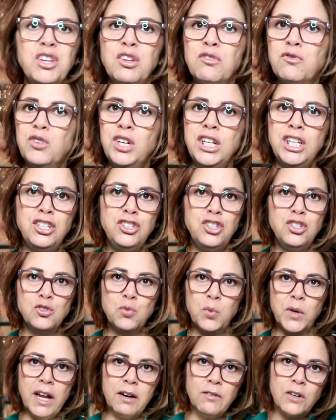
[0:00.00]
feel free to
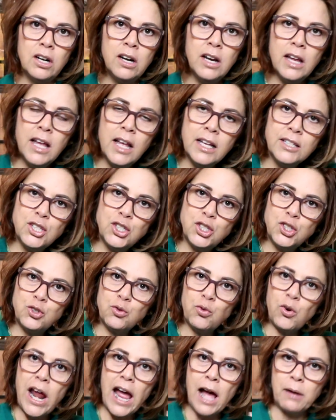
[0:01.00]
use whatever
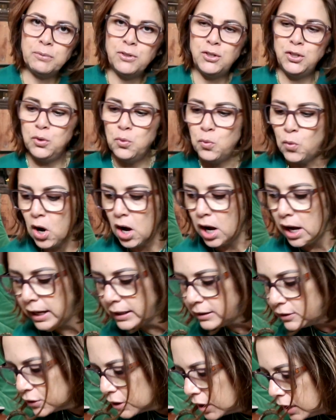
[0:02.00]
straps you
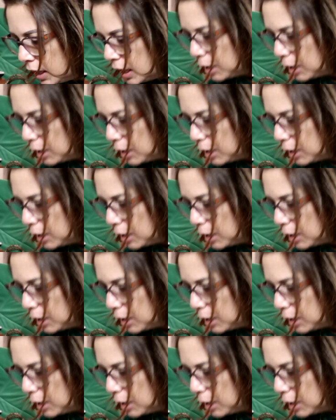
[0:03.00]
want.